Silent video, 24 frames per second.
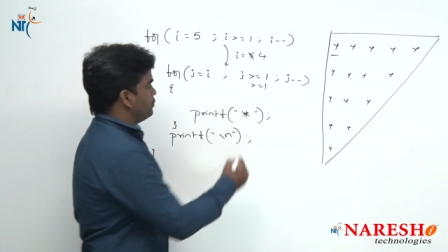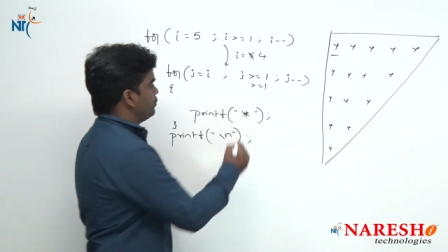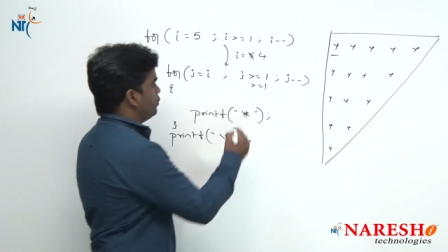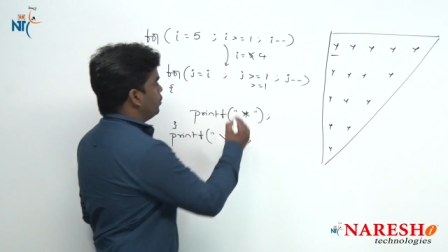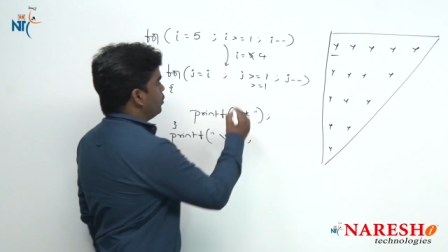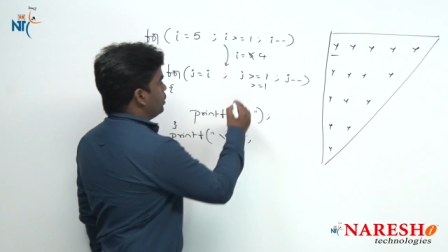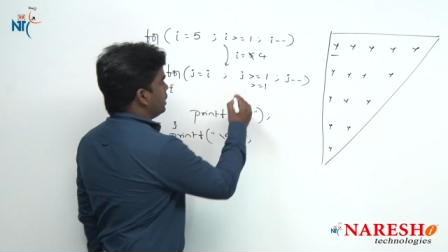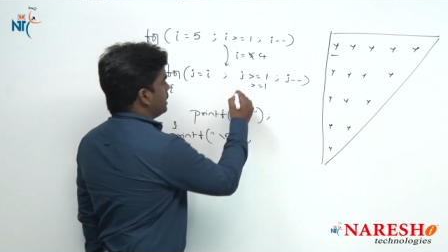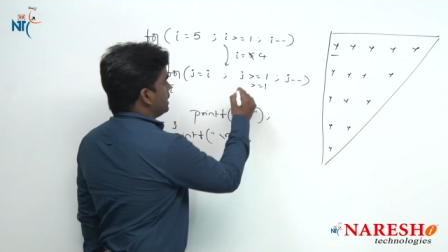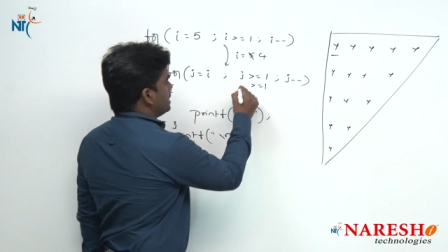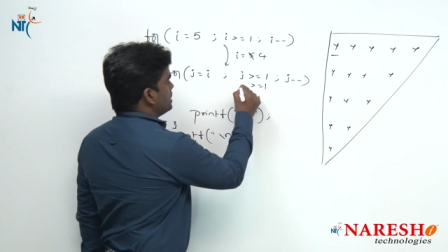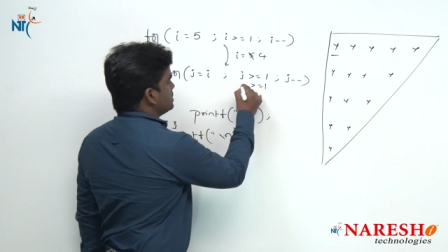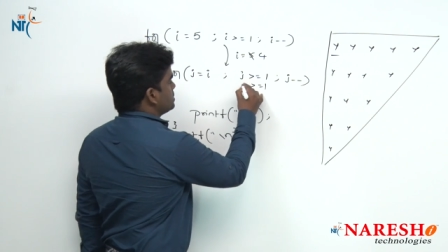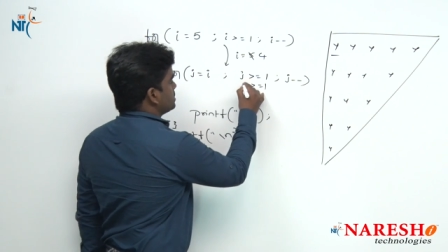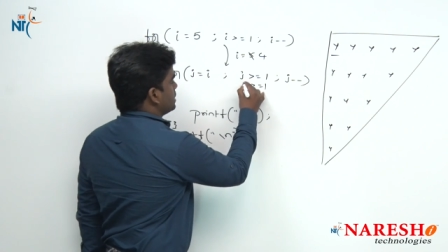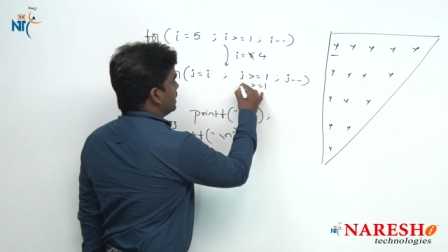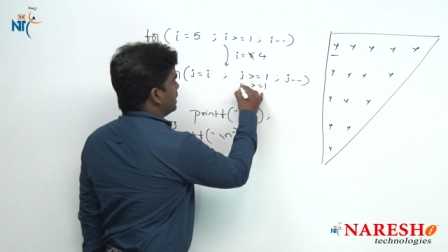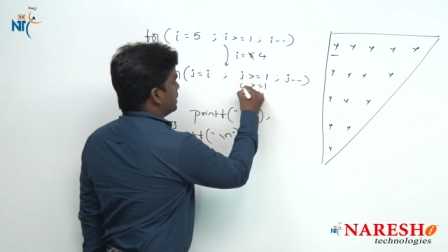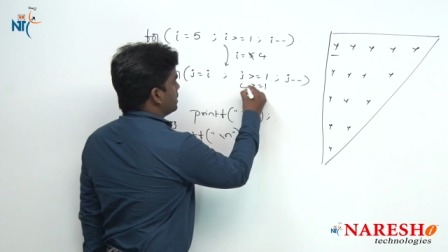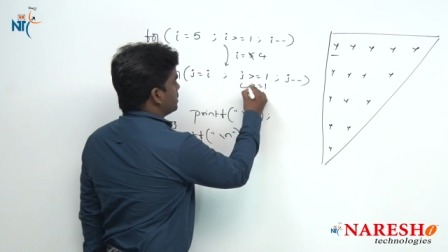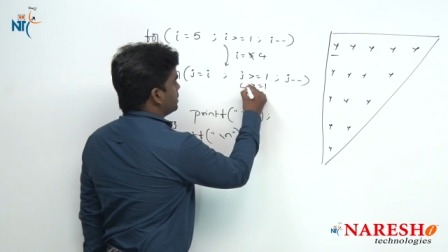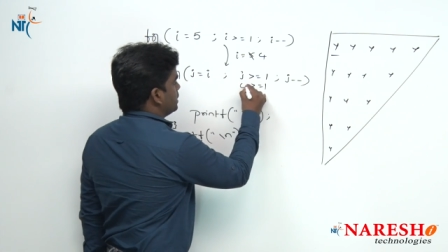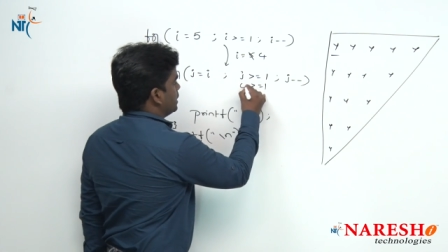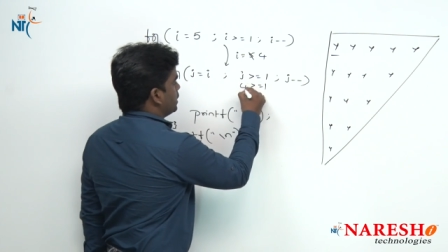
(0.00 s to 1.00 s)
4 is
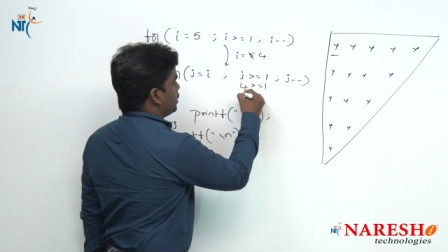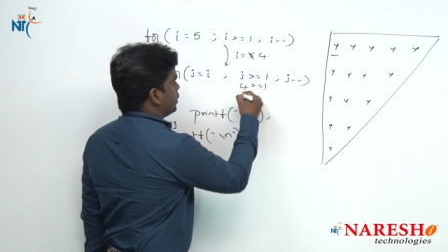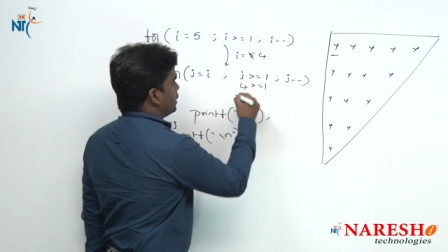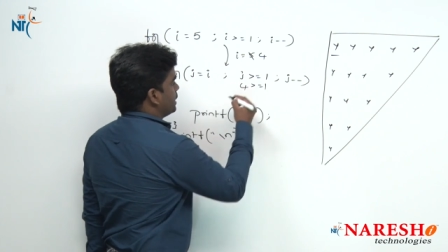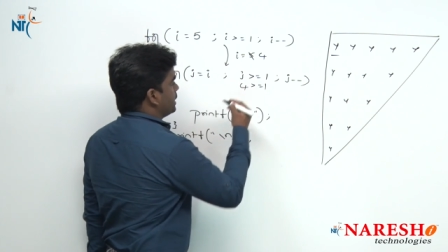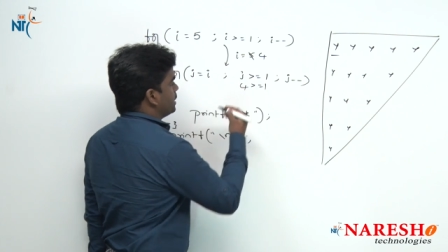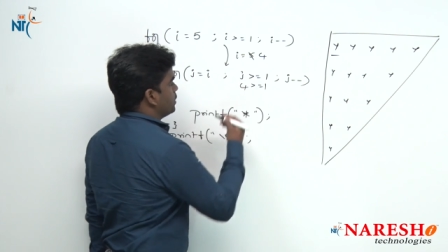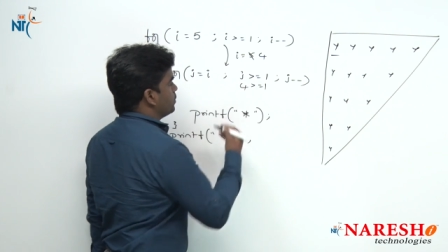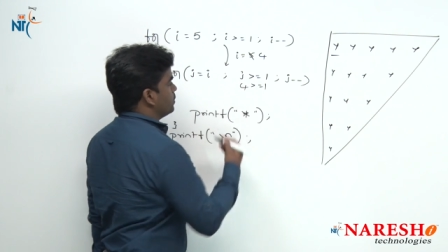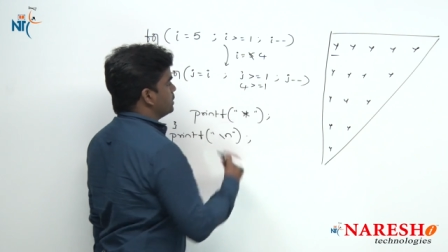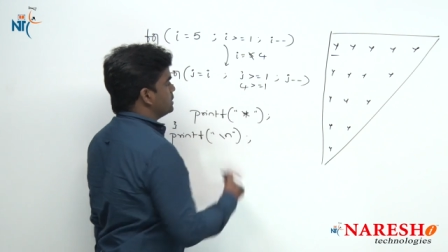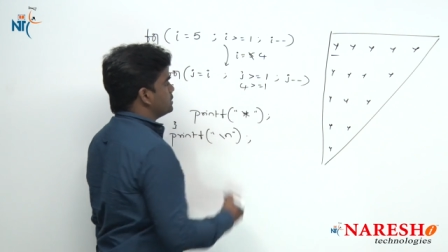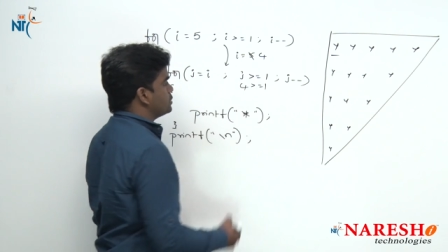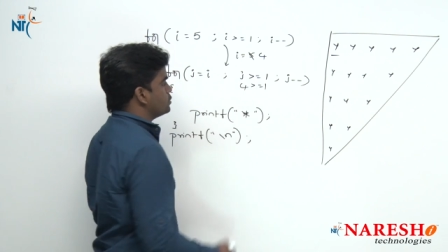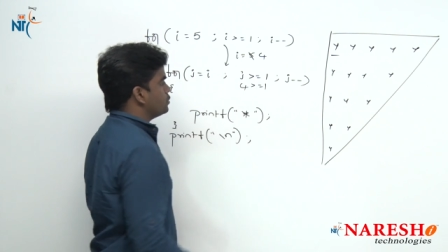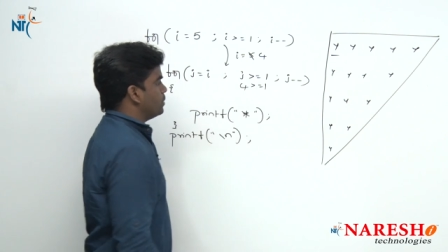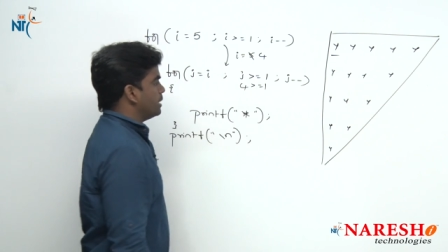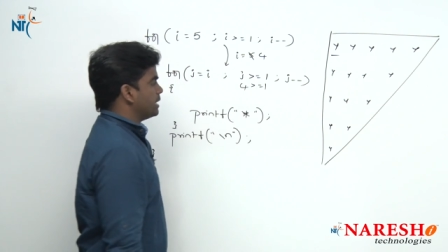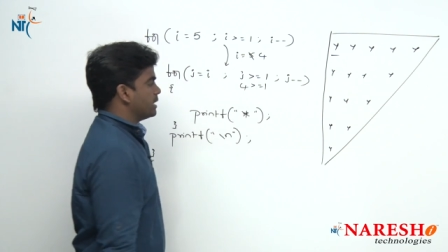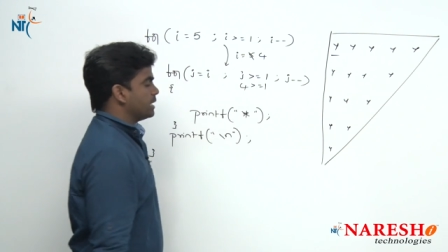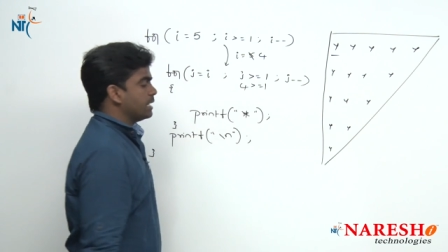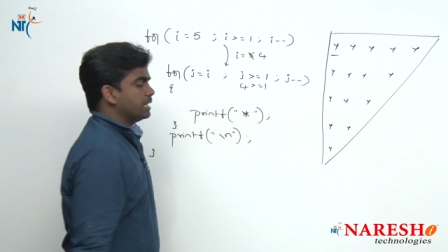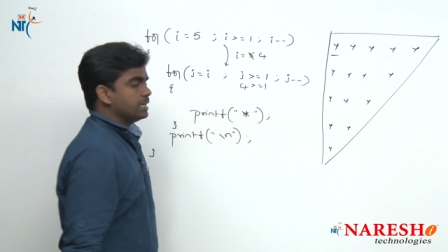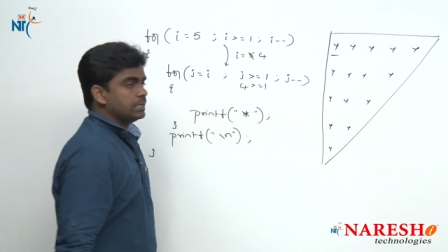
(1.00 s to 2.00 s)
greater than or equals to
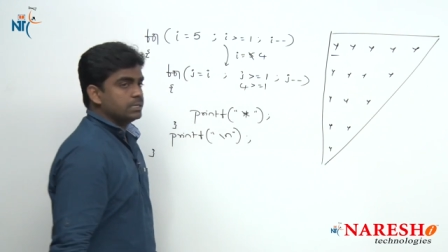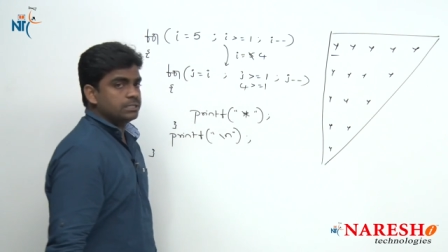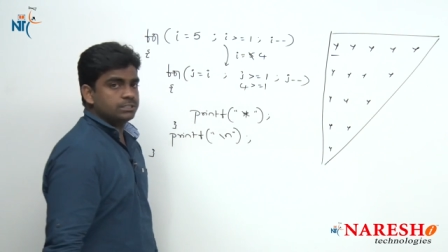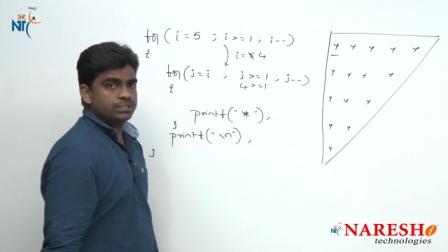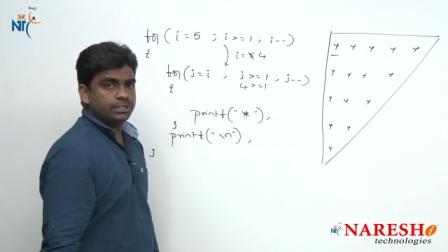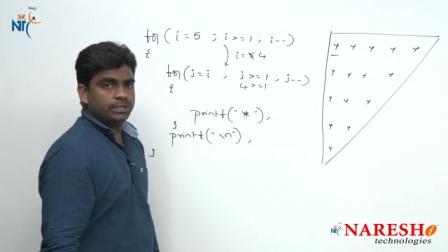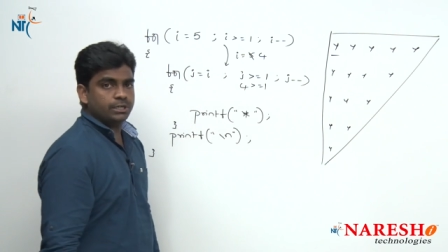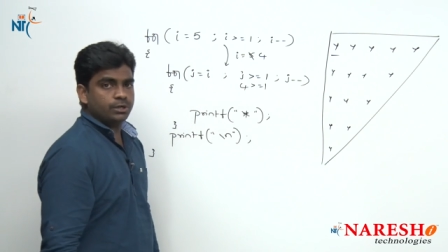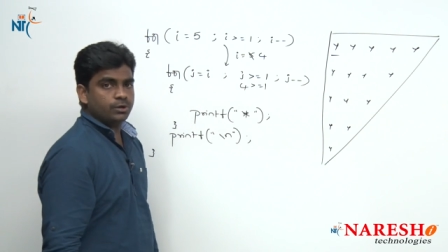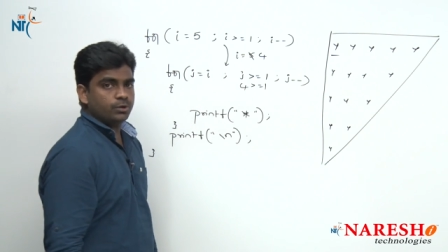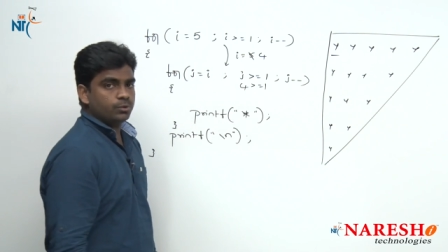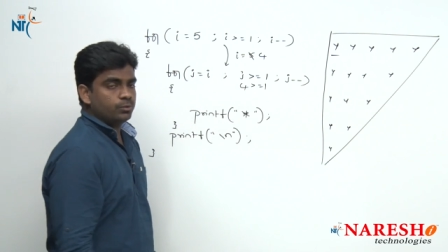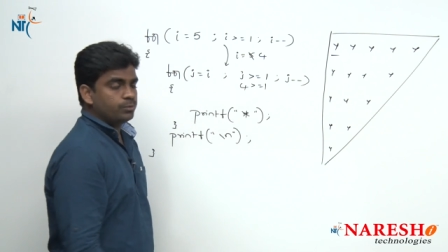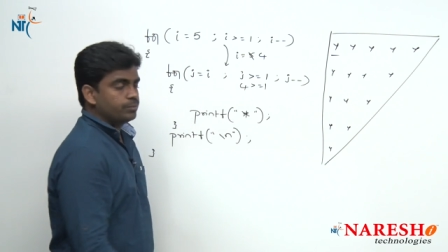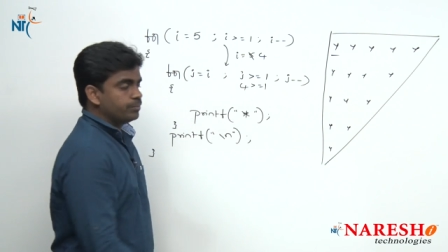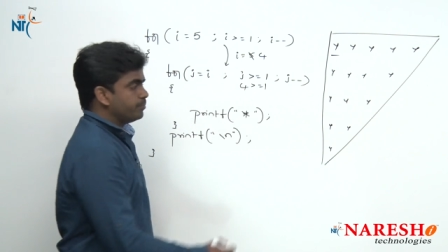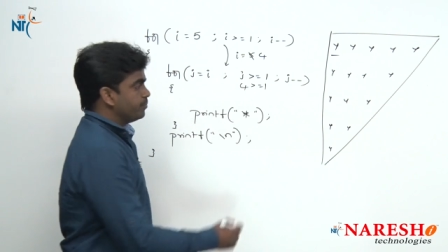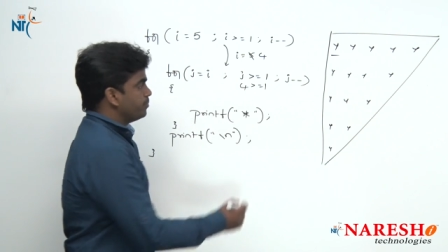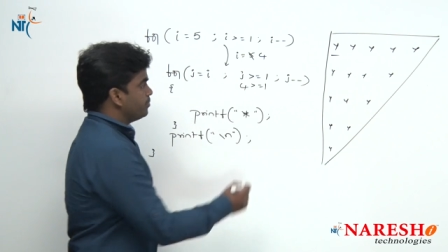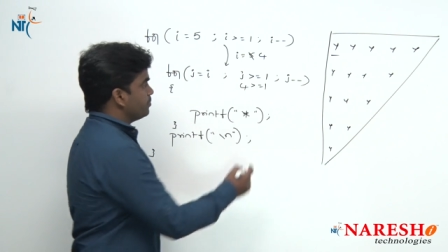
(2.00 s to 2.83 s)
1, condition true.